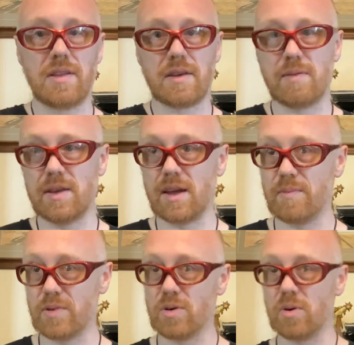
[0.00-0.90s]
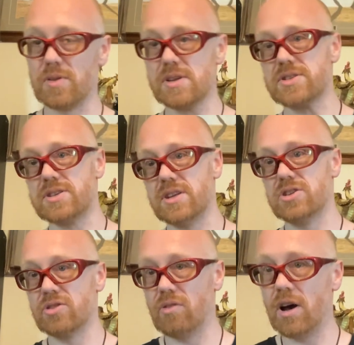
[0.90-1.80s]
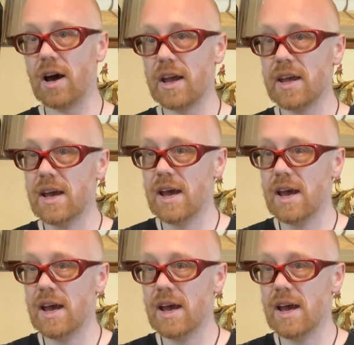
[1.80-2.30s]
Like, I mean, I'm recording this in July,